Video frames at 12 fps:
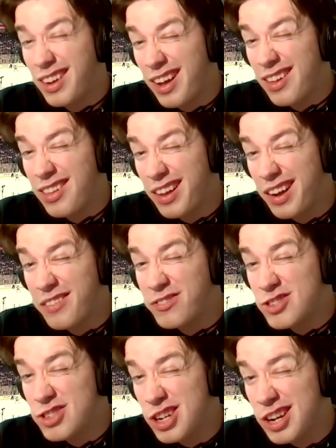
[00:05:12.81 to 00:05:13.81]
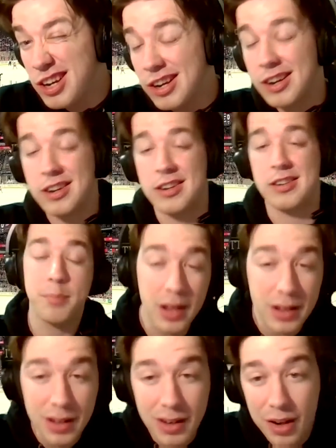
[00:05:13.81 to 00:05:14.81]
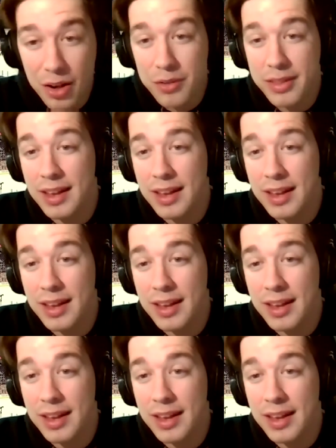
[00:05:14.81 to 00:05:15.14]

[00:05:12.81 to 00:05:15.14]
LFG. But, you know,